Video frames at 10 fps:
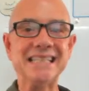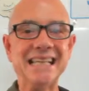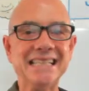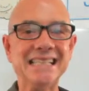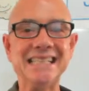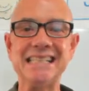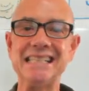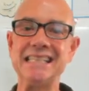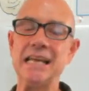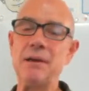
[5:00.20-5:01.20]

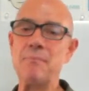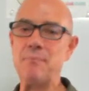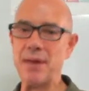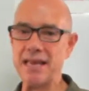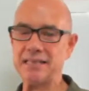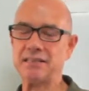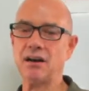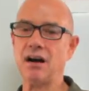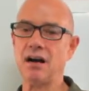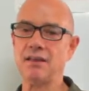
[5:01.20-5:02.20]
sentences based
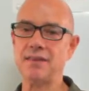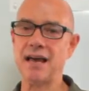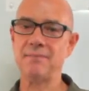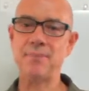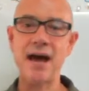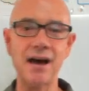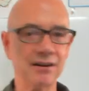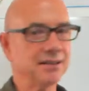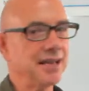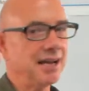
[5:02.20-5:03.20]
on that
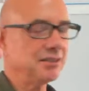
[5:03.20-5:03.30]
pattern, yeah?